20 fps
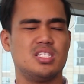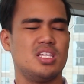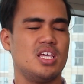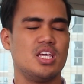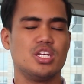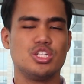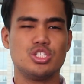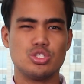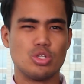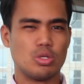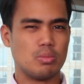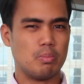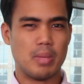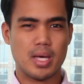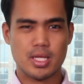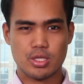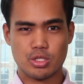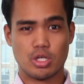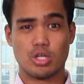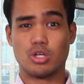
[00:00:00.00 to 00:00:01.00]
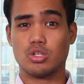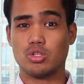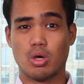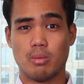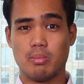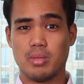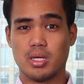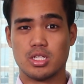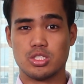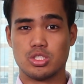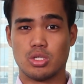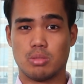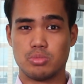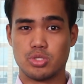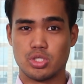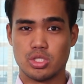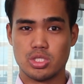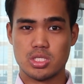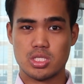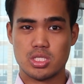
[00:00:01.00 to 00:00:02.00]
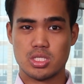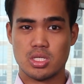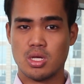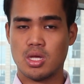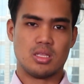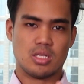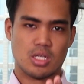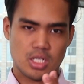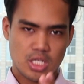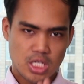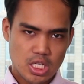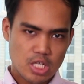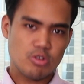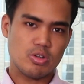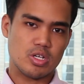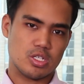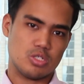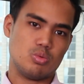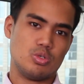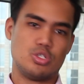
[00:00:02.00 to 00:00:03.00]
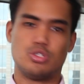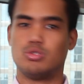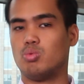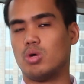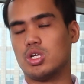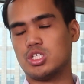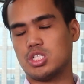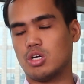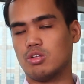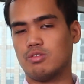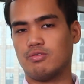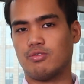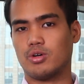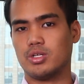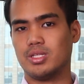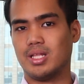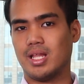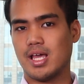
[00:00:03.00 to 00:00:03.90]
hinged on better economic assumptions. The key risks we should watch out for the